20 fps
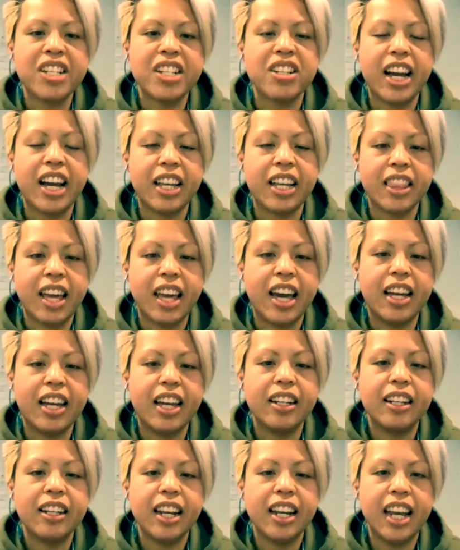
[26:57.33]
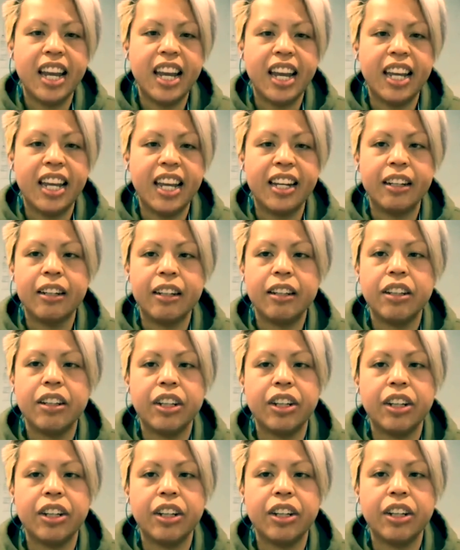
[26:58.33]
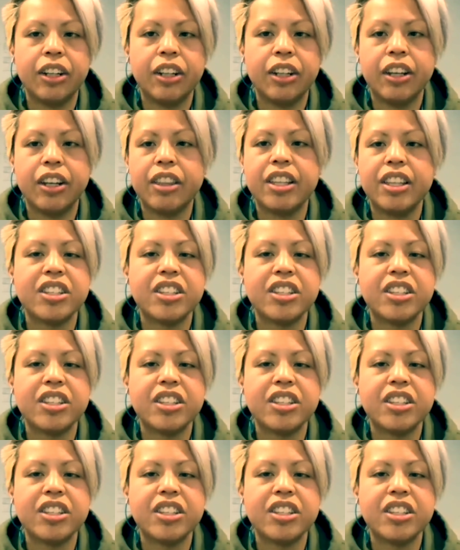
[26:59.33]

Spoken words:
have a space like that and,